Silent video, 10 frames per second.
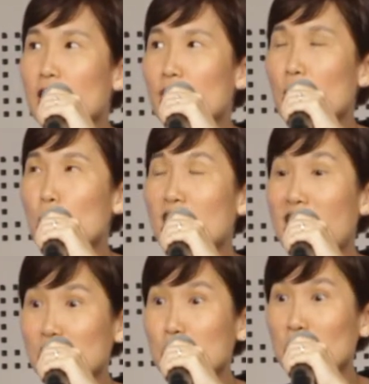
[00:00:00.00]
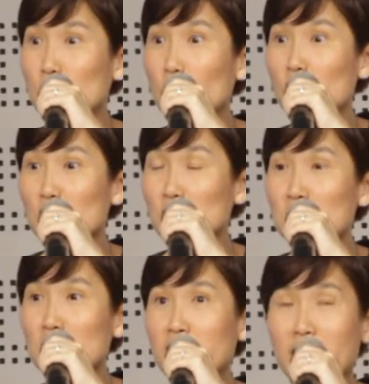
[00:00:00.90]
if I want to ask maths
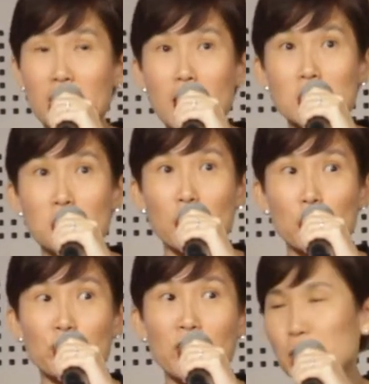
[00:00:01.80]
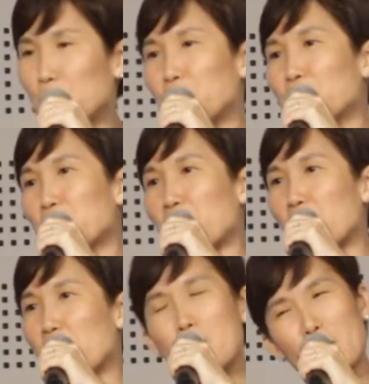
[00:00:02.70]
question, can I ask my good friend? No,
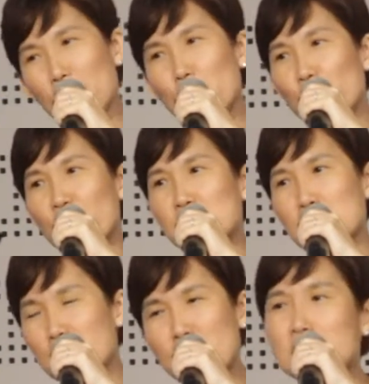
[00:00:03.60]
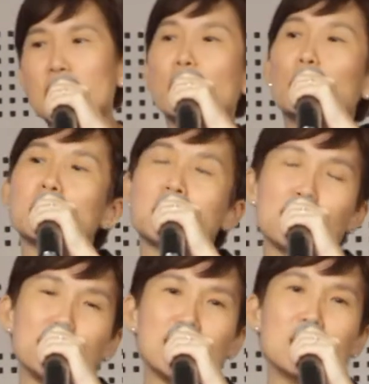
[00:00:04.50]
cannot. My good friends are maths even worse
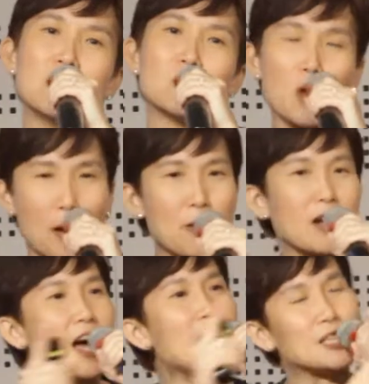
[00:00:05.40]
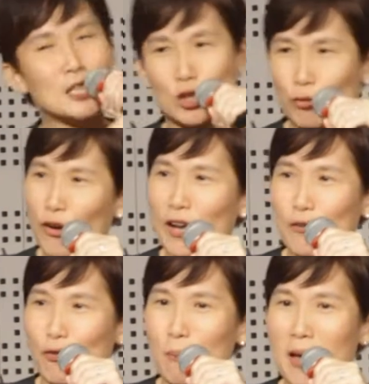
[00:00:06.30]
than me. So I better ask this
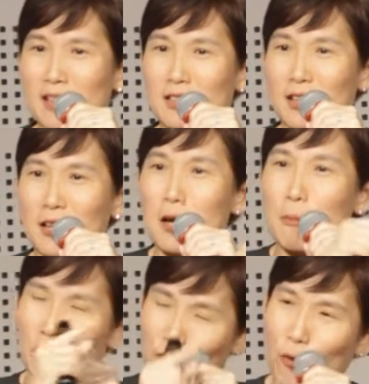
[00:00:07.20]
friend for maths. But